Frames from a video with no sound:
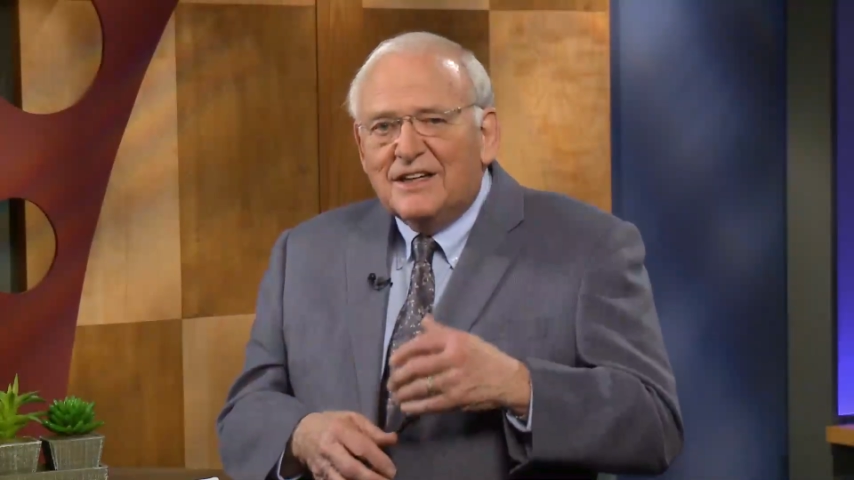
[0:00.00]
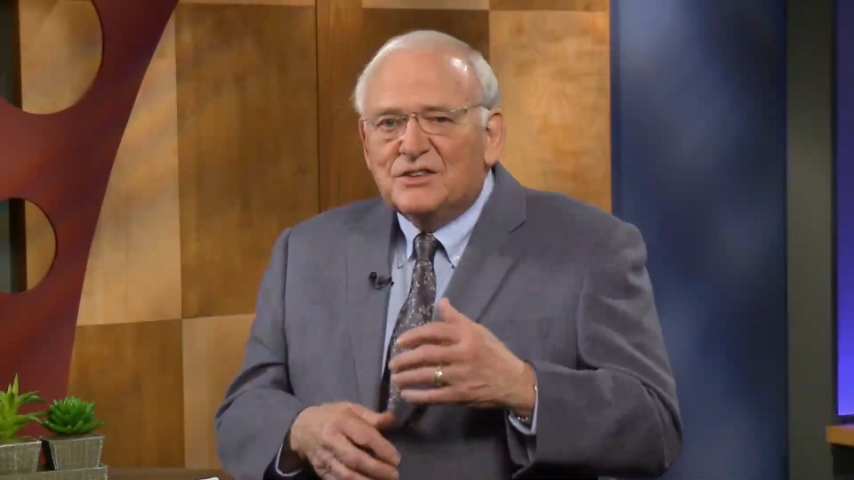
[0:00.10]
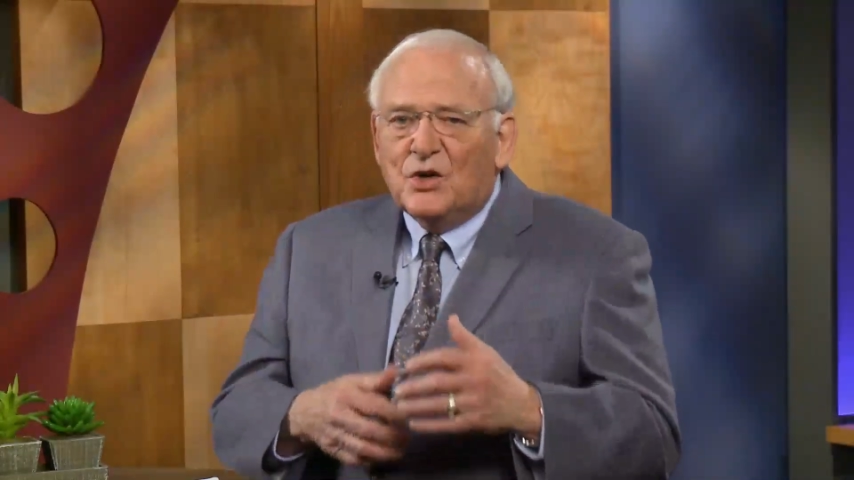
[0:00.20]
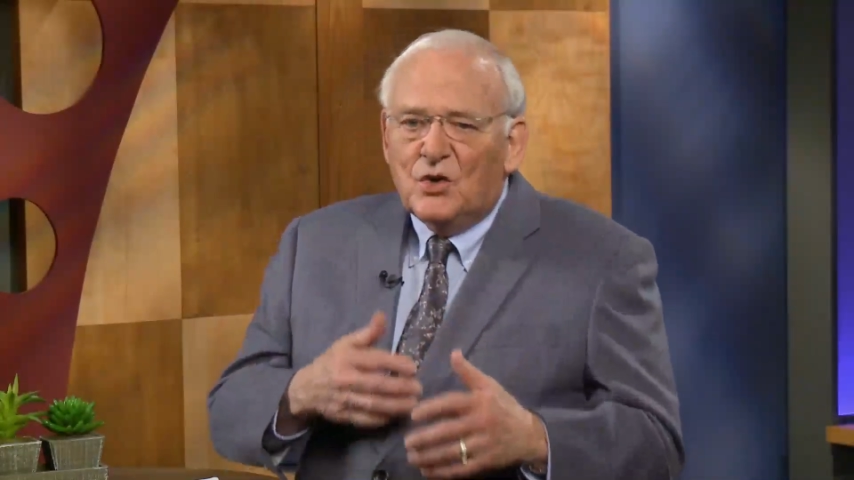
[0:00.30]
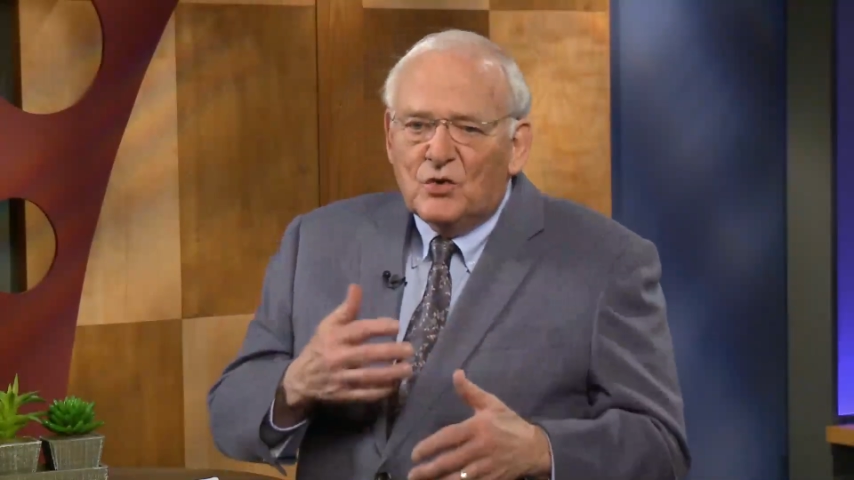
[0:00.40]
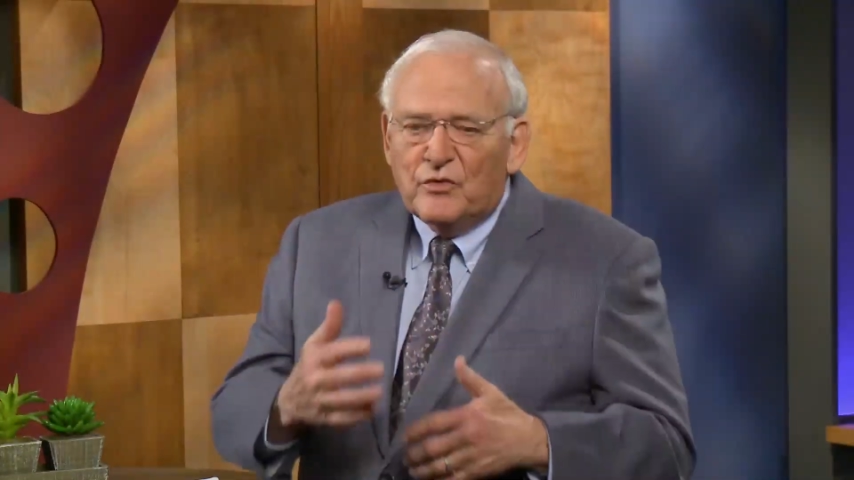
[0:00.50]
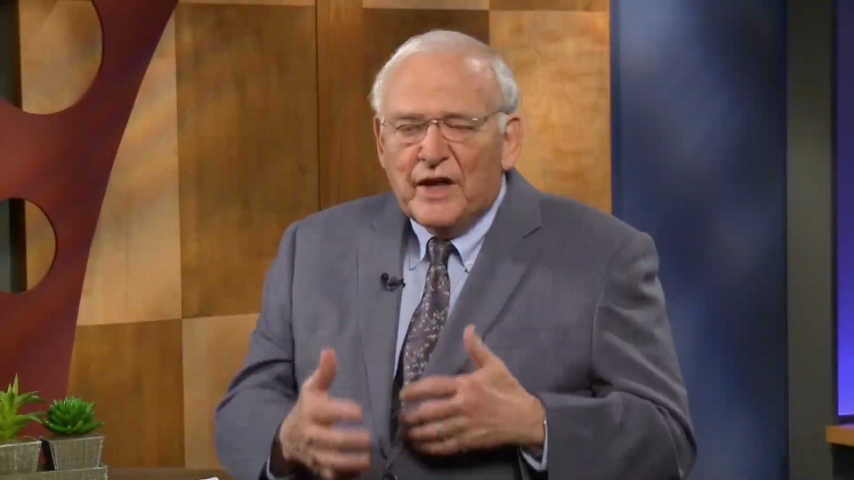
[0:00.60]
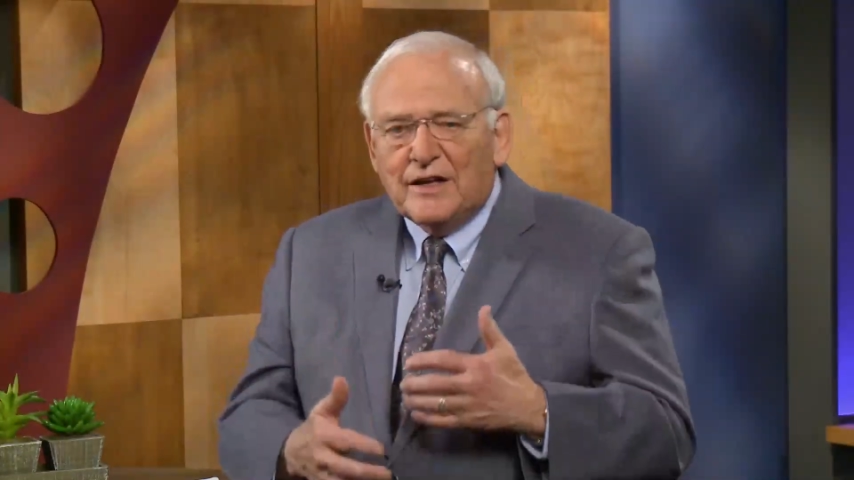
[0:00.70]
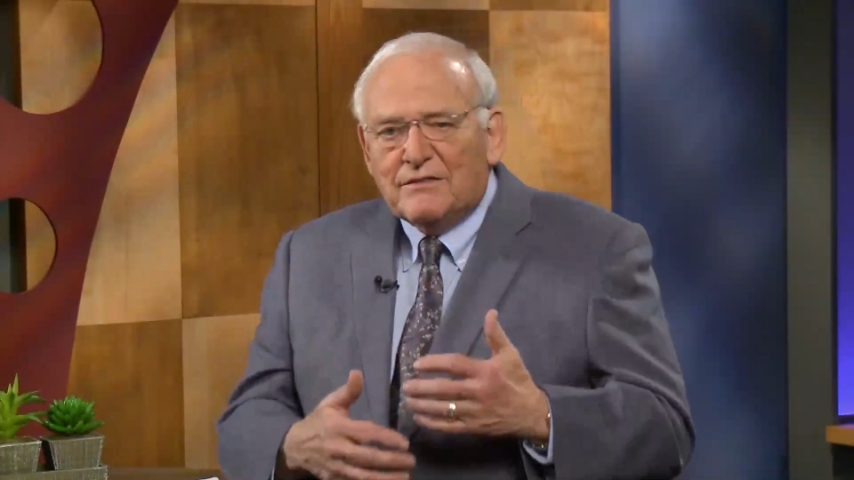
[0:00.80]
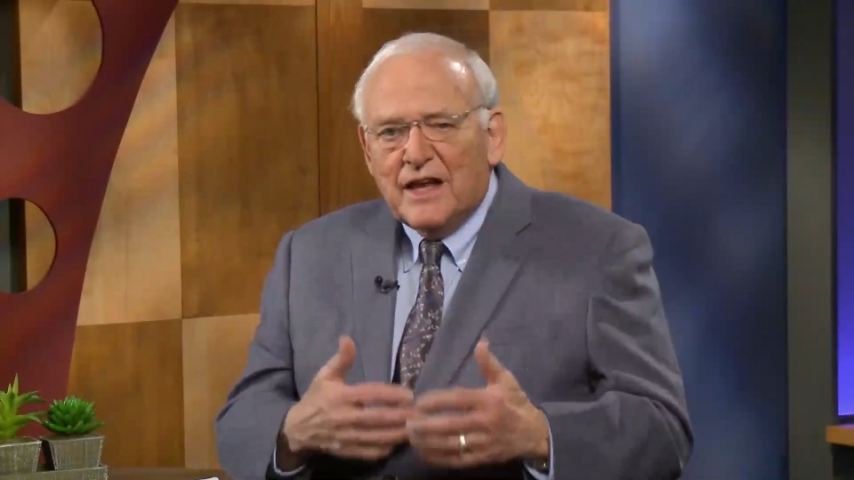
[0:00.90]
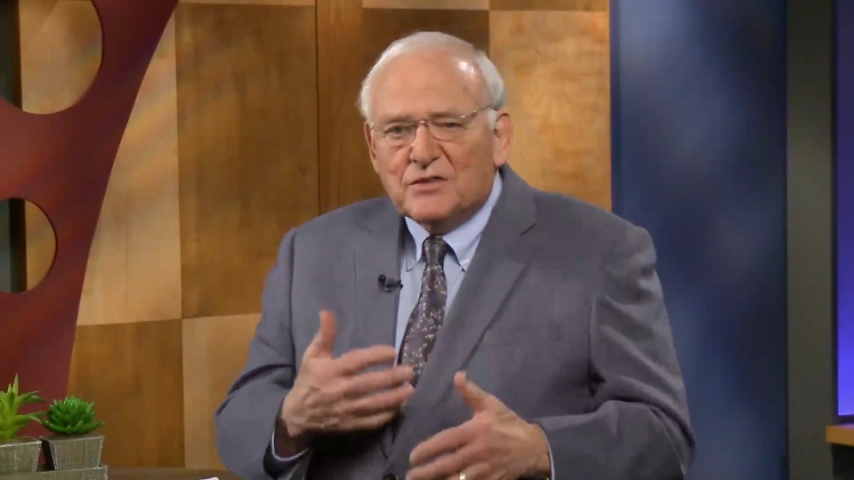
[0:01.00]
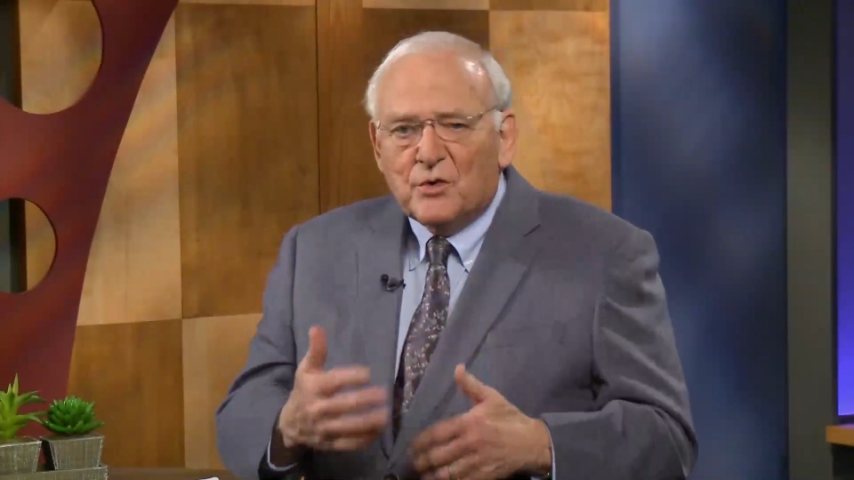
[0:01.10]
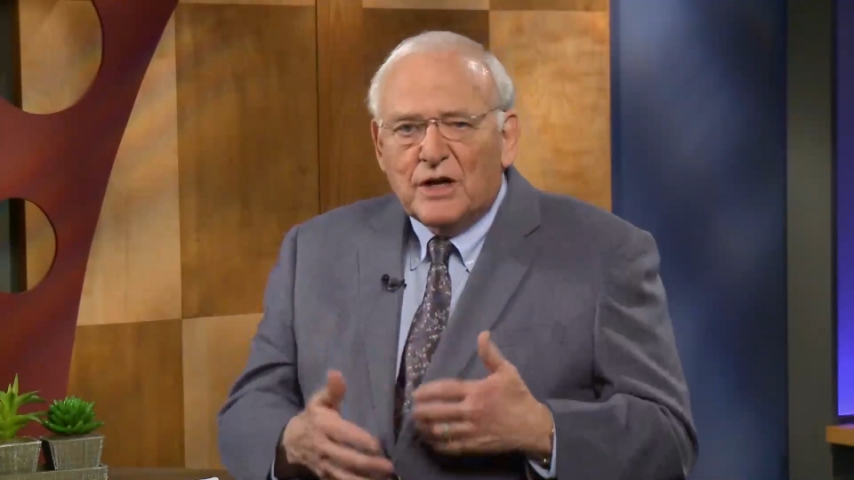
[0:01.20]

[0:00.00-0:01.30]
so that, that's